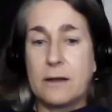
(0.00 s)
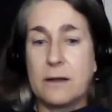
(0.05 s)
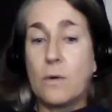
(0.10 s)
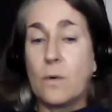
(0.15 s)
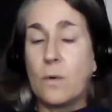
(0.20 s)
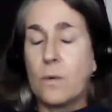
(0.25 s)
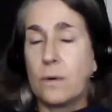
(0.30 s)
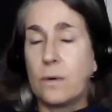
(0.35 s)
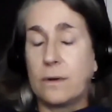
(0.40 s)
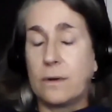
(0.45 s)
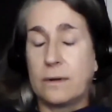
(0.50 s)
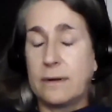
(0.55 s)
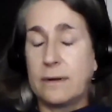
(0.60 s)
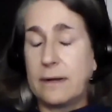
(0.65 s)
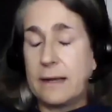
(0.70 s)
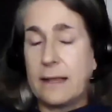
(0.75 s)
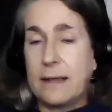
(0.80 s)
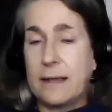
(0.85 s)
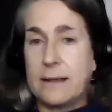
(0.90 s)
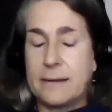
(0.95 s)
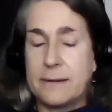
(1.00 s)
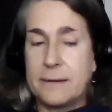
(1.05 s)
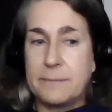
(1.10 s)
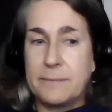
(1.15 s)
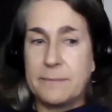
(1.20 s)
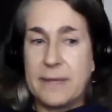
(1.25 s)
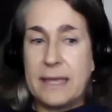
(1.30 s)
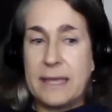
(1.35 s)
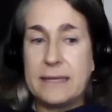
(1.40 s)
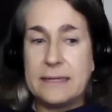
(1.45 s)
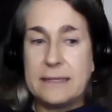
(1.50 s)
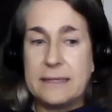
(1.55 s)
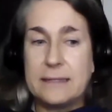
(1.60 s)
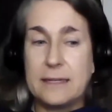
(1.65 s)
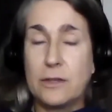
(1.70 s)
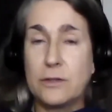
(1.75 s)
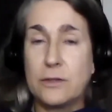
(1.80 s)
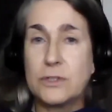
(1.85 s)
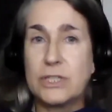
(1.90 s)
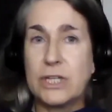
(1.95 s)
or any
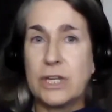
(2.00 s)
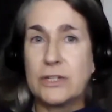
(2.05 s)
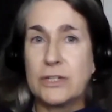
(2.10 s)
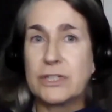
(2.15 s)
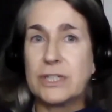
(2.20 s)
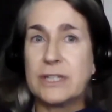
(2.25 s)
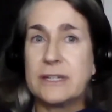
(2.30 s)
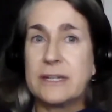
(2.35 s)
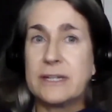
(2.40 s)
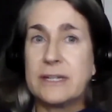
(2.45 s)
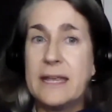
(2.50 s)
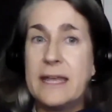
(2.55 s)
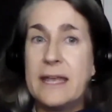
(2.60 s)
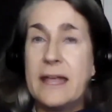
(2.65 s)
negotiation,